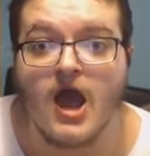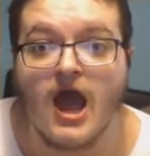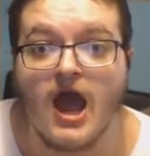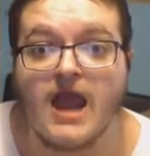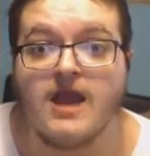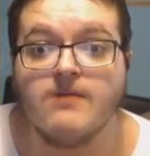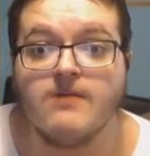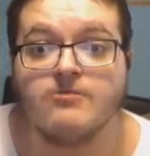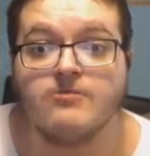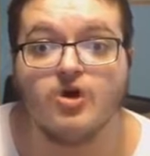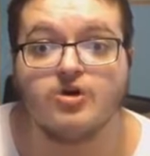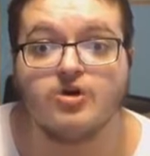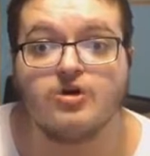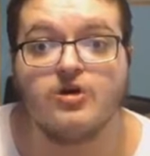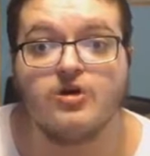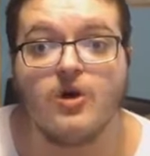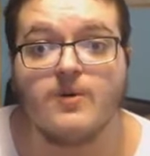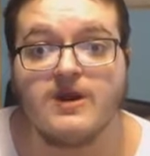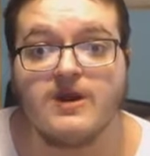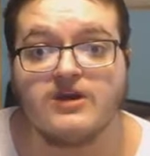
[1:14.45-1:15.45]
I am
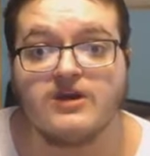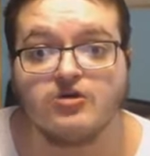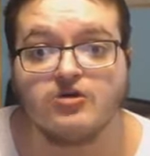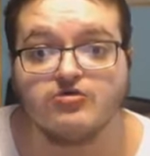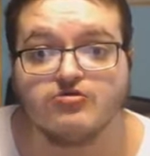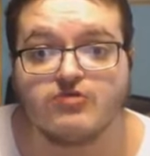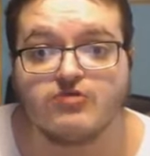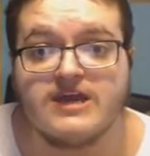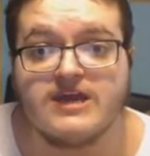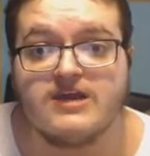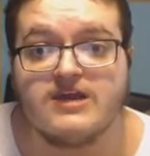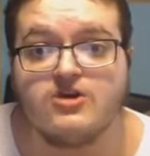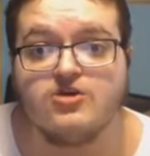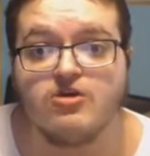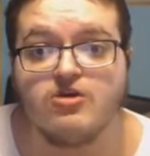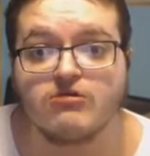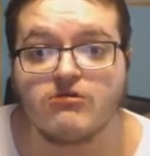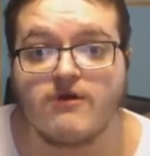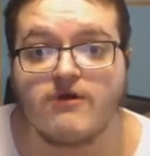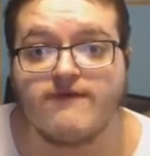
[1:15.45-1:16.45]
not going to read
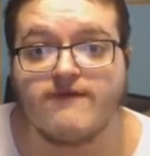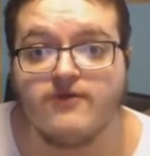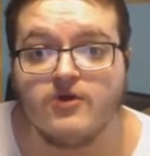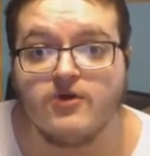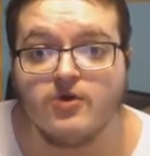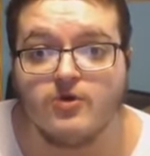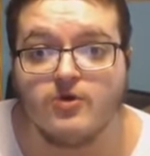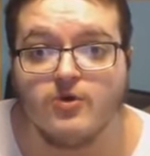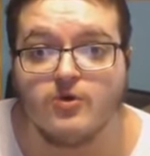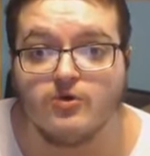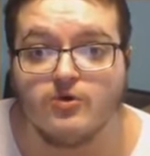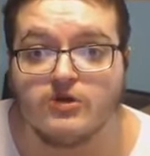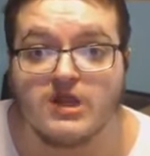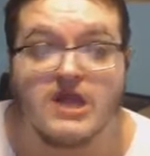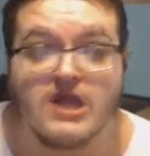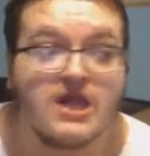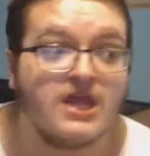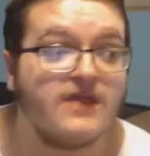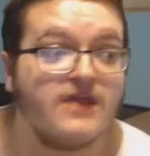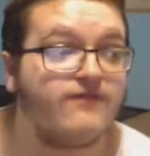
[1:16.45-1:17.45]
your reviews.
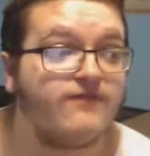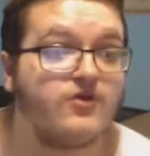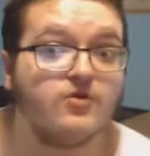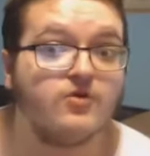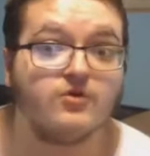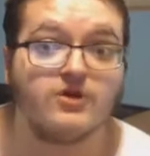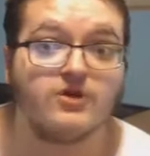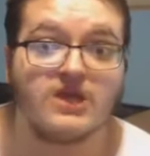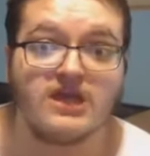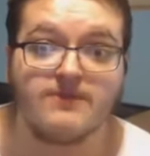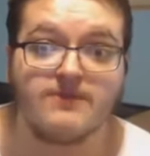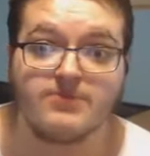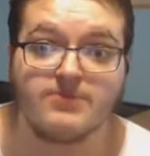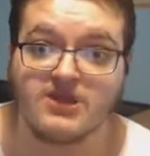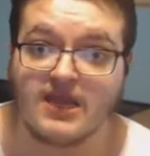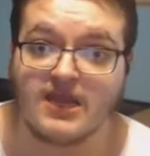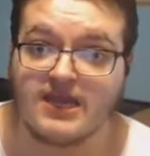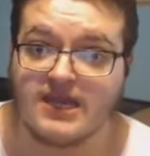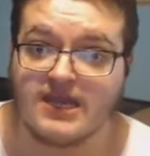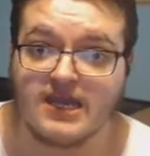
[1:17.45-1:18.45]
If you keep
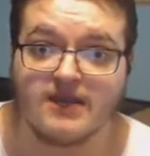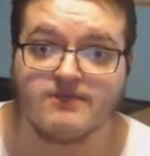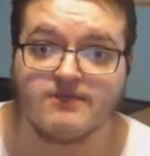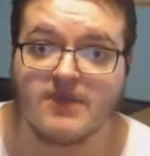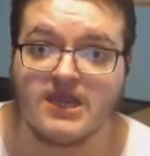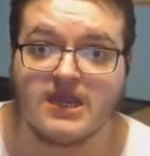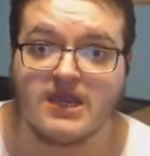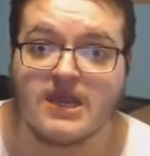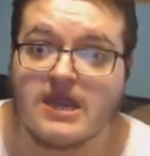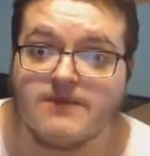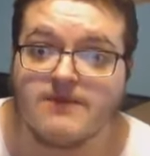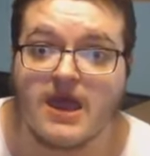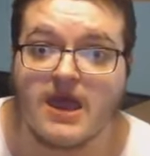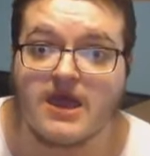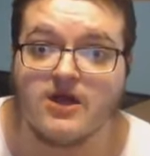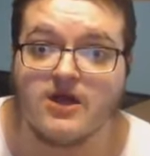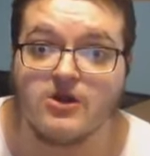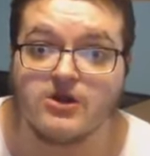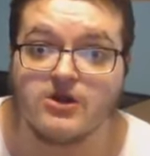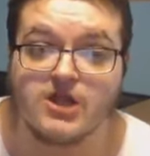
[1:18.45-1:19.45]
sending me
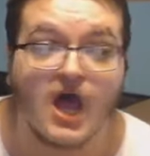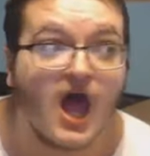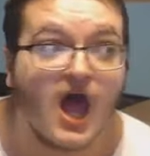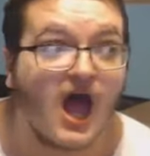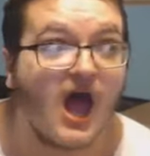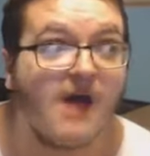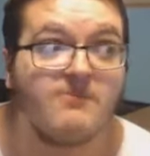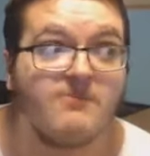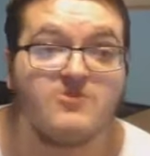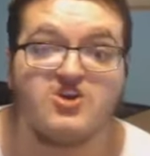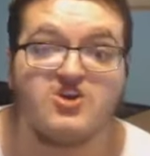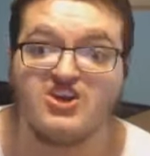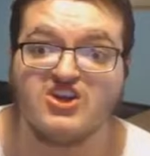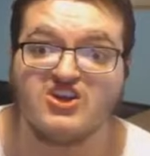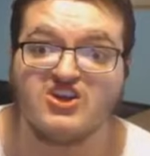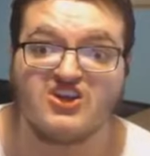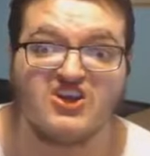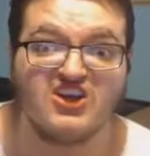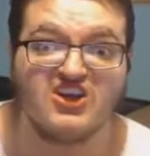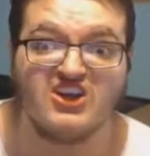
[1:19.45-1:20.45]
emails, I'm
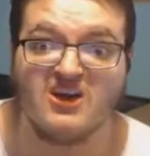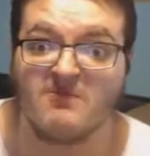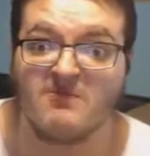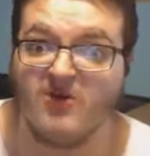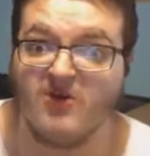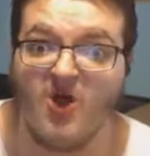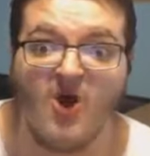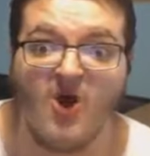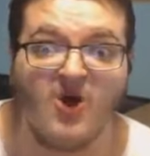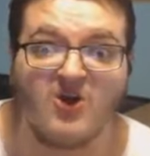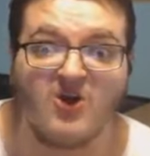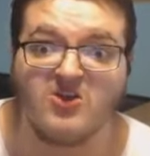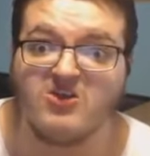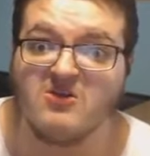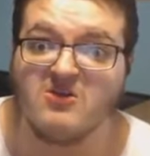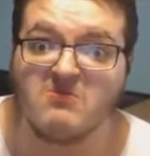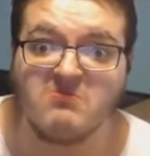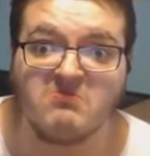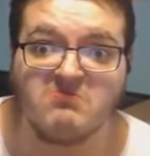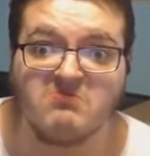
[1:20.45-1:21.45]
just gonna block
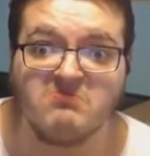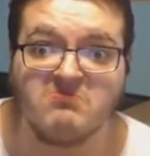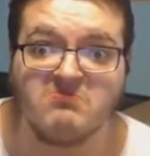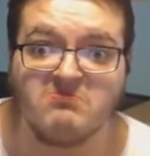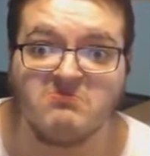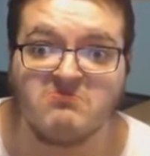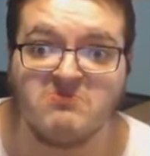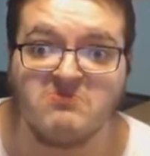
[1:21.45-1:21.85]
them.